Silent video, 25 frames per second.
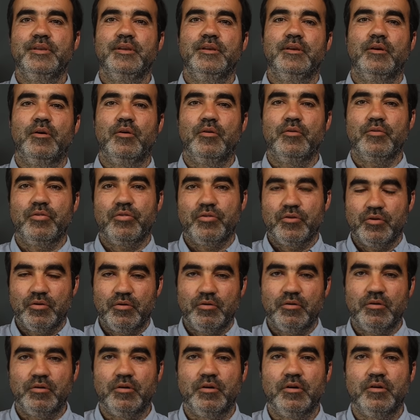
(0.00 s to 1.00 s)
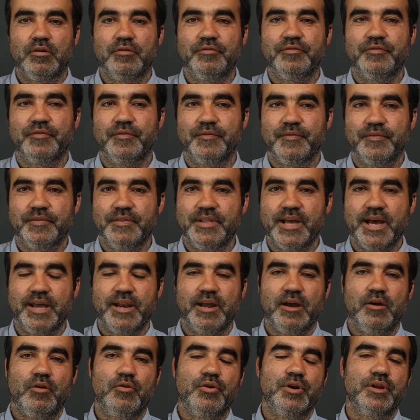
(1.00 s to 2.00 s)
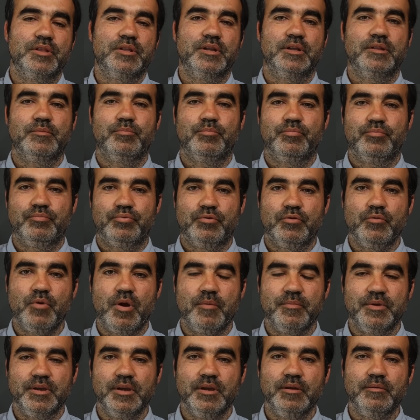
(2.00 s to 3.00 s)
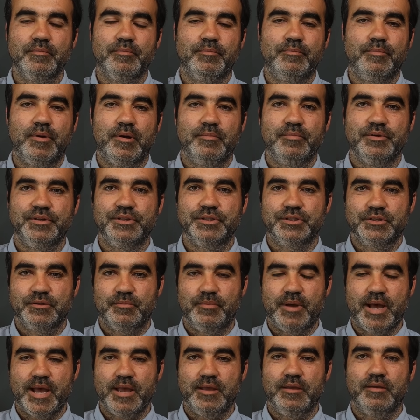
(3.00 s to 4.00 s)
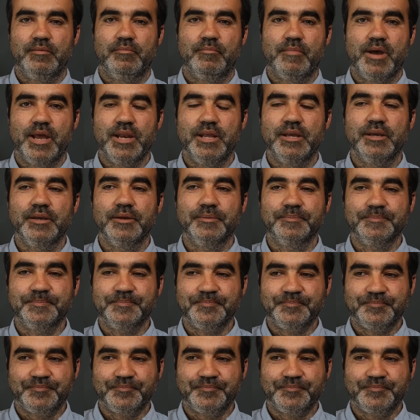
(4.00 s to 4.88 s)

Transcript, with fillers: the author of Data Oriented Programming, published by Manning.